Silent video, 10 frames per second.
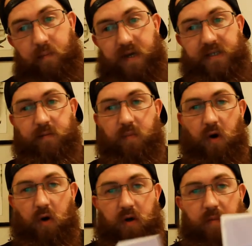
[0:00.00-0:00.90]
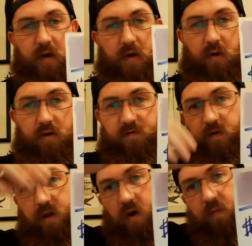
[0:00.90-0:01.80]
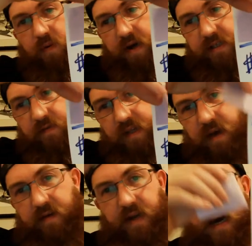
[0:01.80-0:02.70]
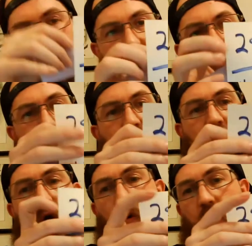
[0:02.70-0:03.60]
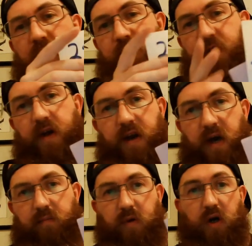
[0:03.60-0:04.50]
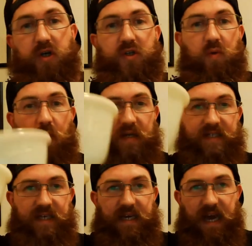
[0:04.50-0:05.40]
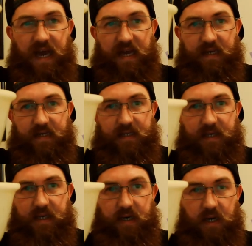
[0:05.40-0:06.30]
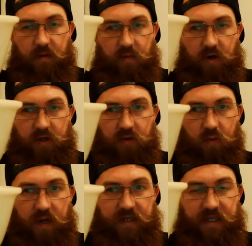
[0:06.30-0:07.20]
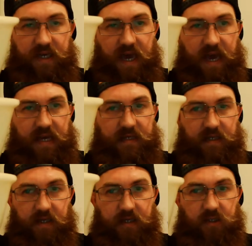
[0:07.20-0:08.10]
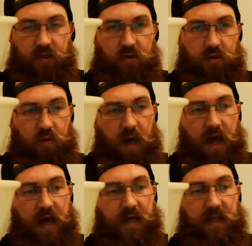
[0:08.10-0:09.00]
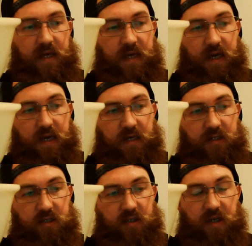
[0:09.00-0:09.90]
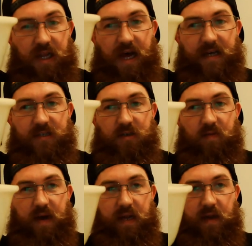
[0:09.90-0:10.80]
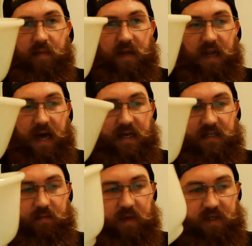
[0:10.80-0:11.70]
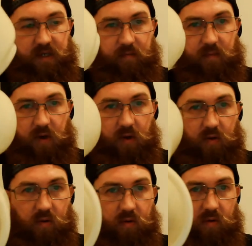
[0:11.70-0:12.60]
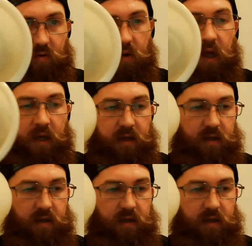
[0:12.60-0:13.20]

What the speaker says: mixing bowl can be yours for a low price of $11 with the number 28. Number 28 gets you the custard glass, uranium glass mixing bowl.